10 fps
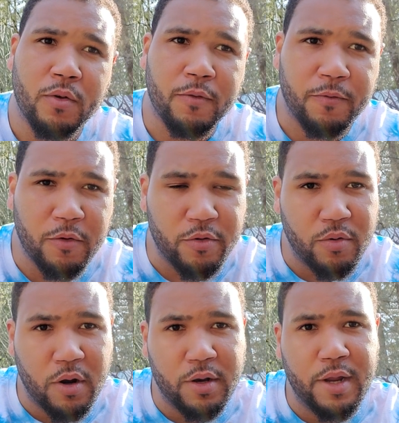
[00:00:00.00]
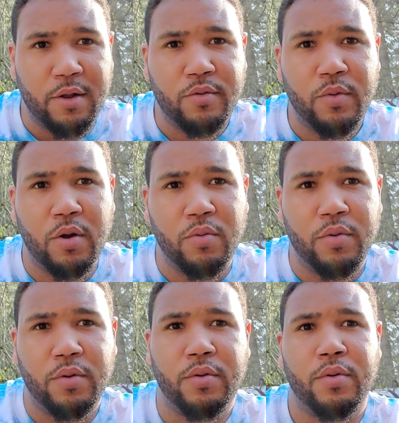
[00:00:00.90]
further on down the road.
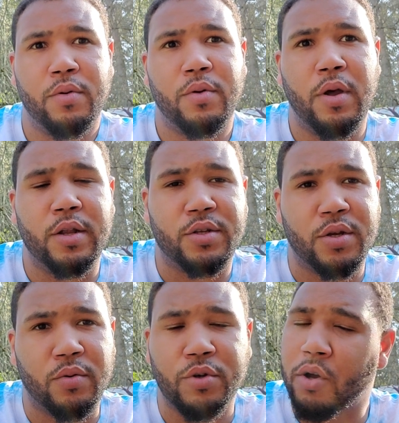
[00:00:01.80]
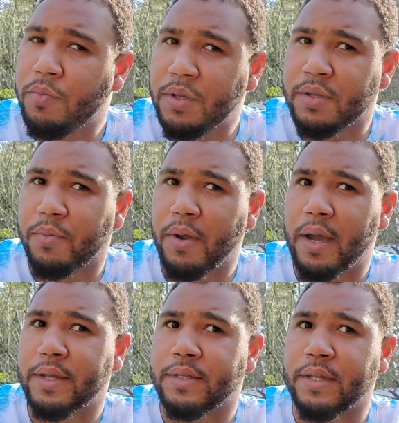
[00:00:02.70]
And so don't be
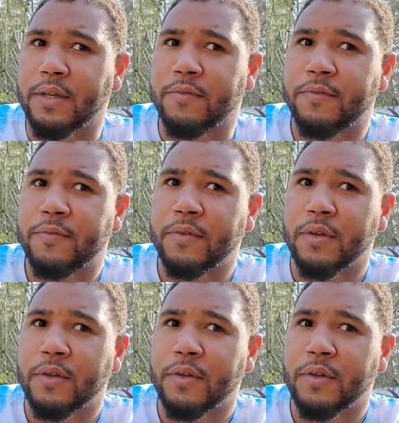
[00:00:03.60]
surprised if